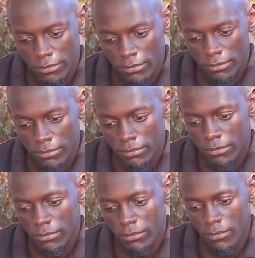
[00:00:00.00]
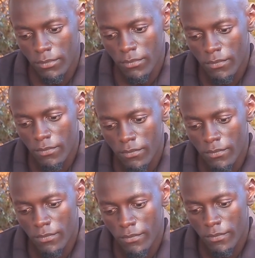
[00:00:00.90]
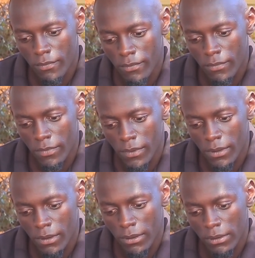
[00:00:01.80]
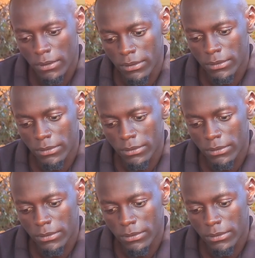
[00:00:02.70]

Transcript: [no speech]